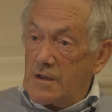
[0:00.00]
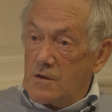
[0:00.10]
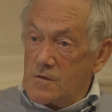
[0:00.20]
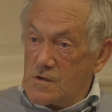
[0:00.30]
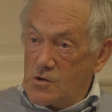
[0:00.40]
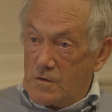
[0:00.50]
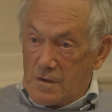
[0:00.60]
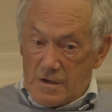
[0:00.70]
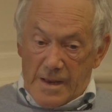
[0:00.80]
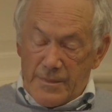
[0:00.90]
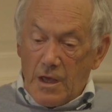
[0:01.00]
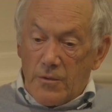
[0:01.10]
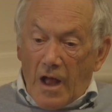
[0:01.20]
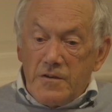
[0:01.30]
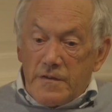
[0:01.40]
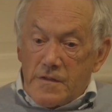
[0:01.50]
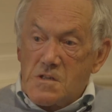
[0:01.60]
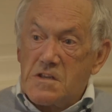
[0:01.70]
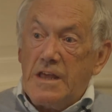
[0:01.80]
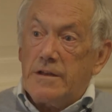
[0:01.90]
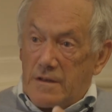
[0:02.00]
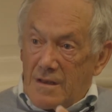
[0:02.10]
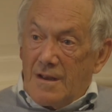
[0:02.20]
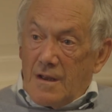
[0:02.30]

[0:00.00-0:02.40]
I used short time ago, under the skin,